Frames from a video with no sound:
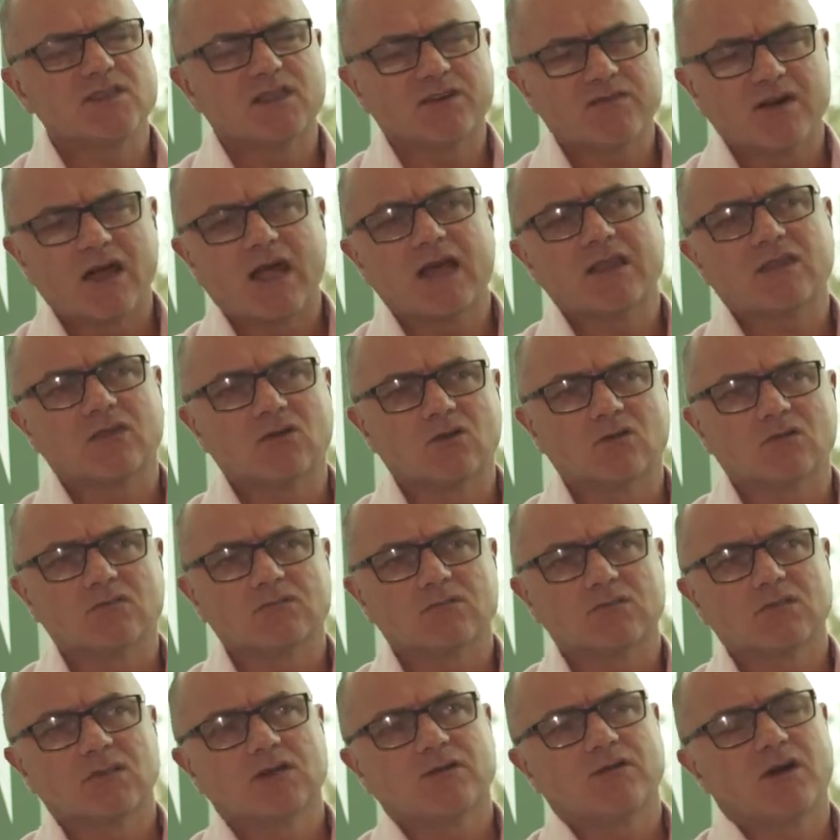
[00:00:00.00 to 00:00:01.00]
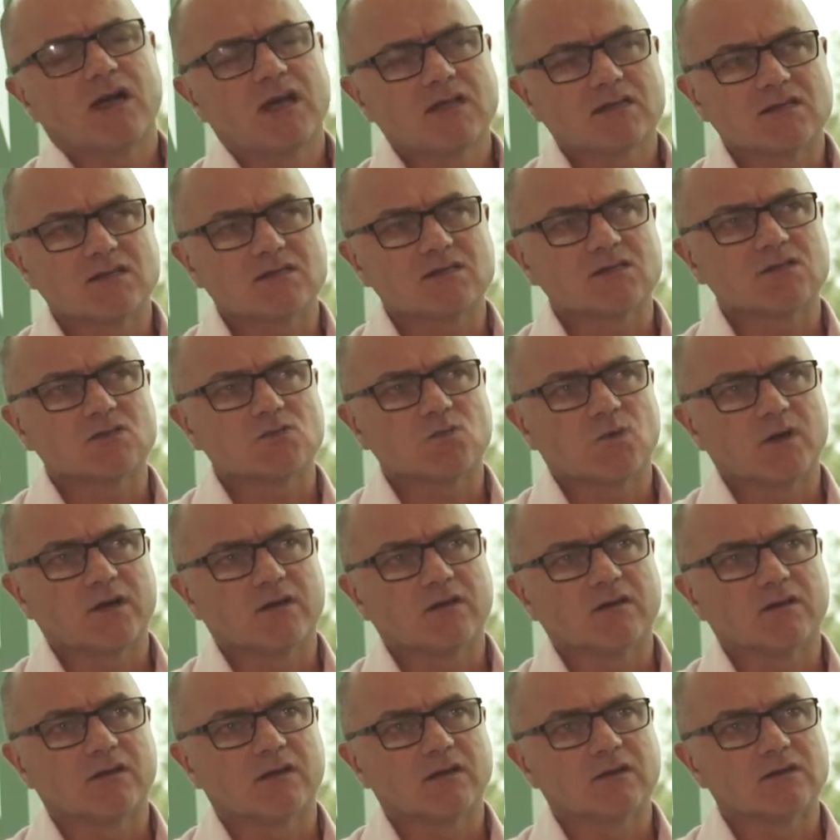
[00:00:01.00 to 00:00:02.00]
There are other there are others as
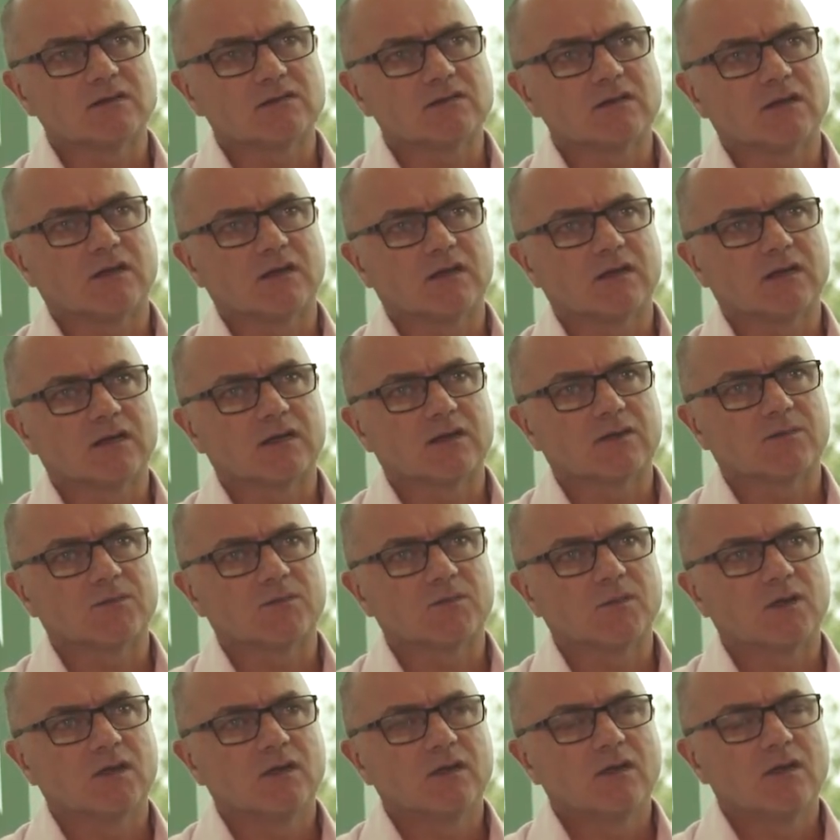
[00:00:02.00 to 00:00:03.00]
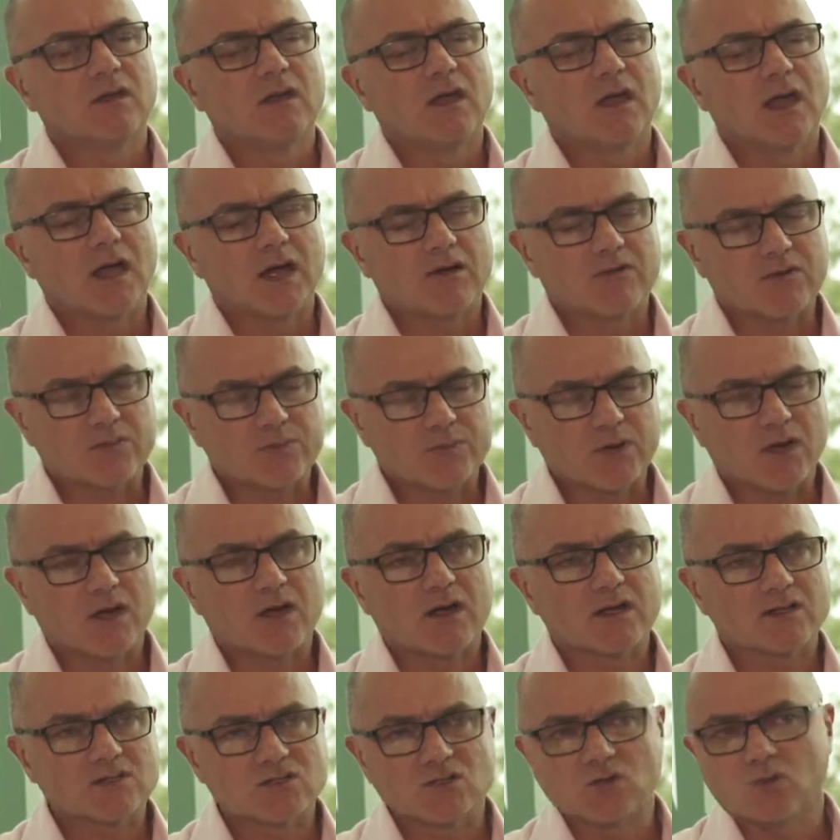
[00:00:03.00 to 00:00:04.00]
well that um, are
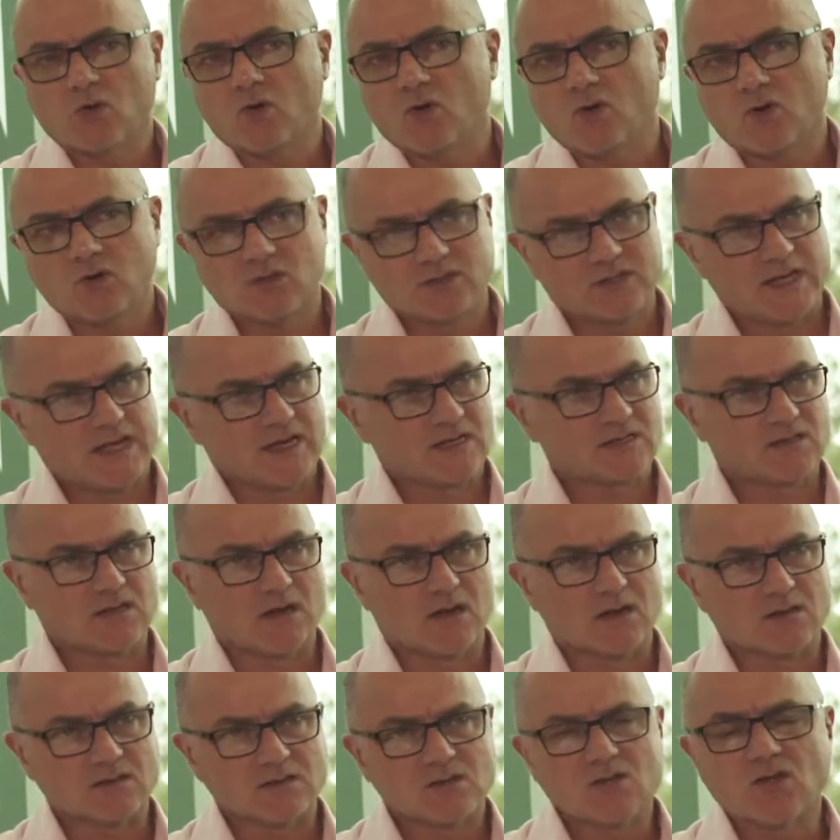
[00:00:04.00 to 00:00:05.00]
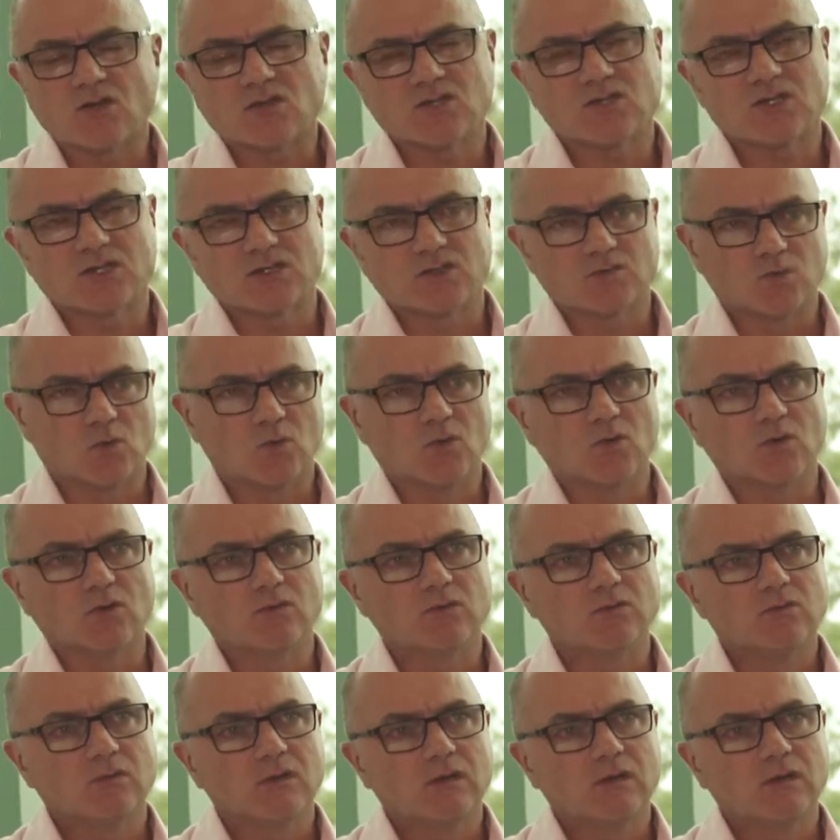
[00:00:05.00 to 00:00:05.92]
applied to all textiles, not just wool.